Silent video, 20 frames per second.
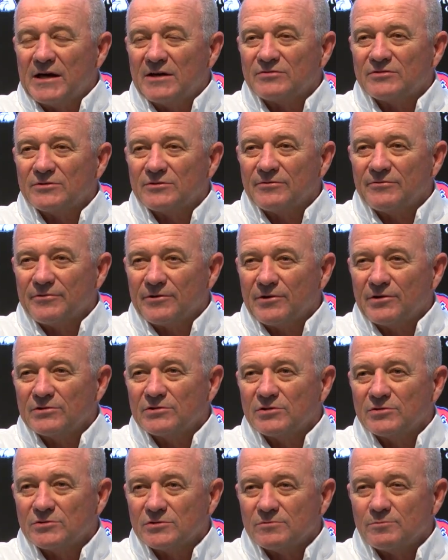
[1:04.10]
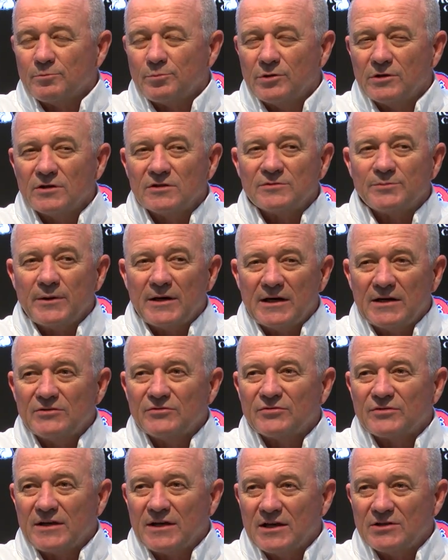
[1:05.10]
pass interference. It put us
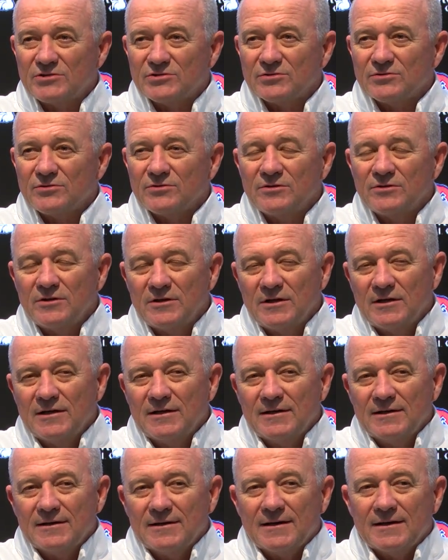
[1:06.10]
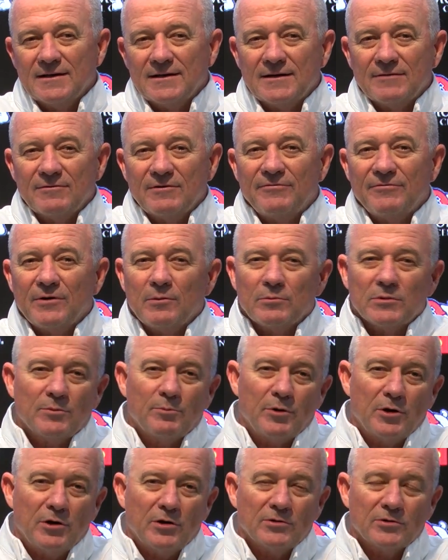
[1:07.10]
behind schedule. We fumbled
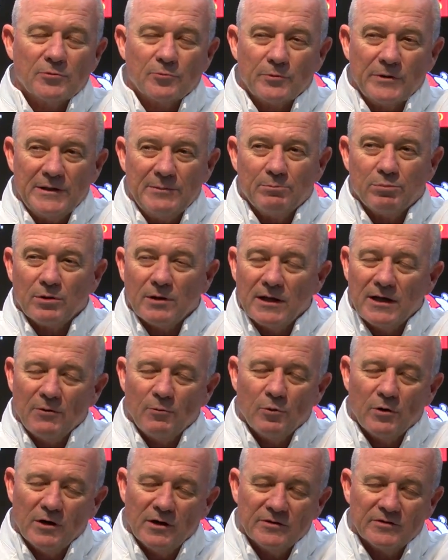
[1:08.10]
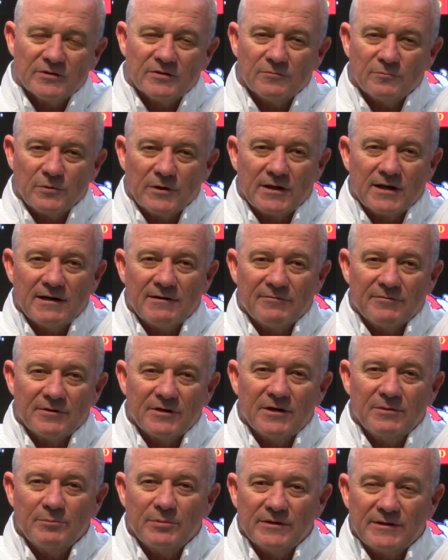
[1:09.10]
the ball on a read play once and
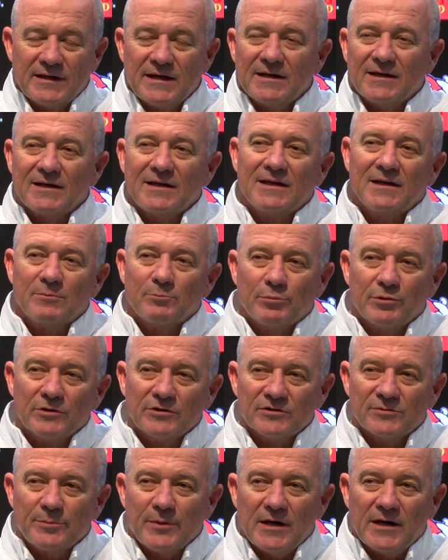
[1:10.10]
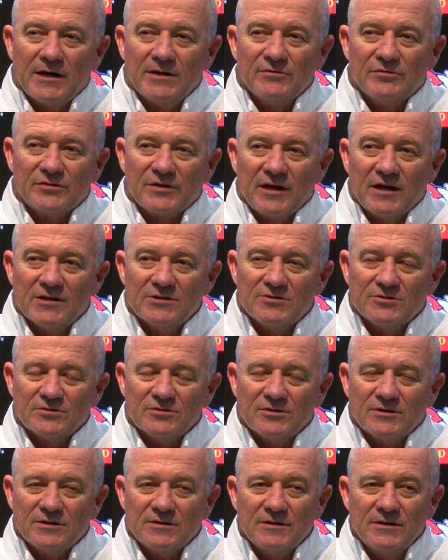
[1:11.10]
recovered it, but that again put us behind
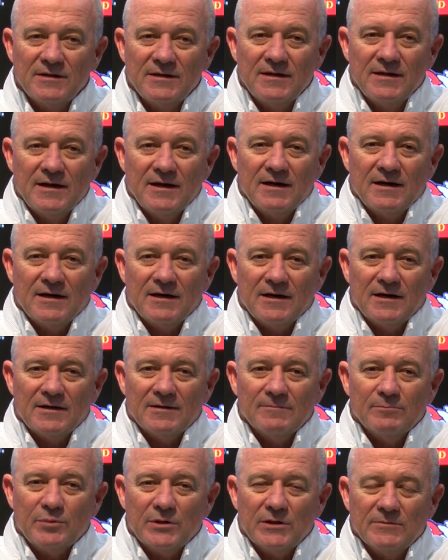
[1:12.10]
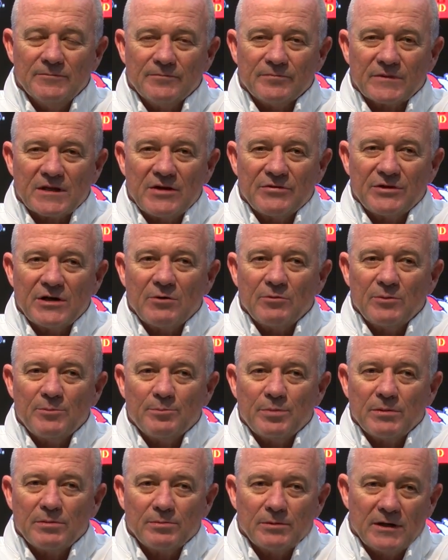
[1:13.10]
schedule. And but I thought we
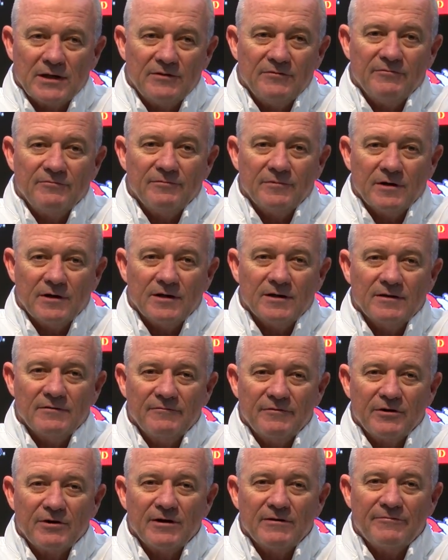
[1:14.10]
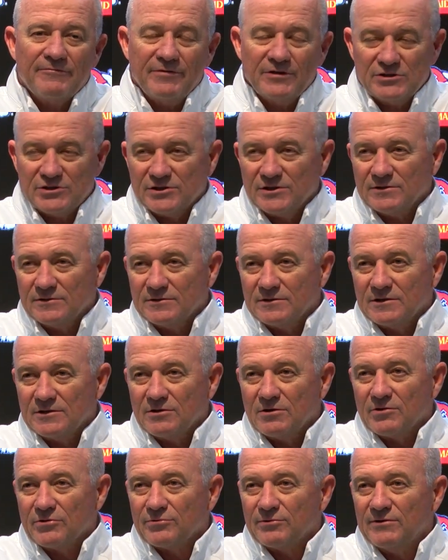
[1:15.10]
played very efficient in
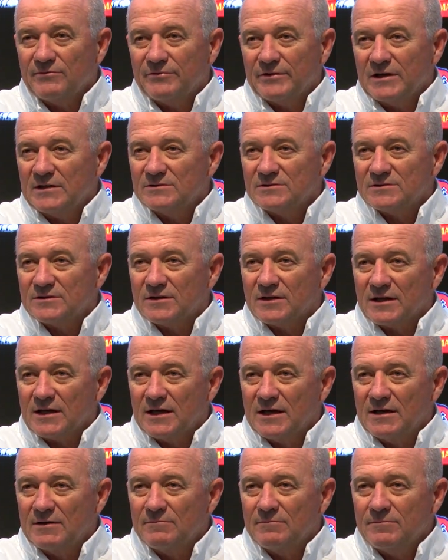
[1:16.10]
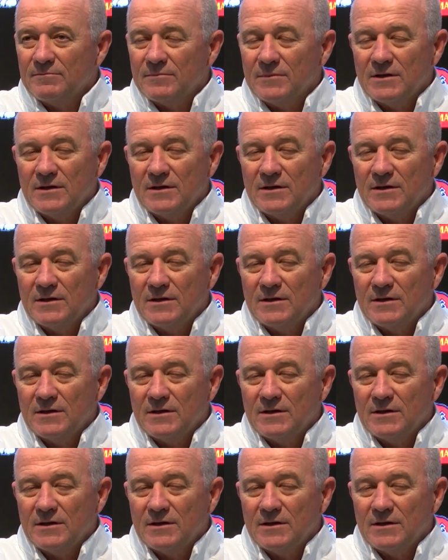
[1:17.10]
all three phases of the game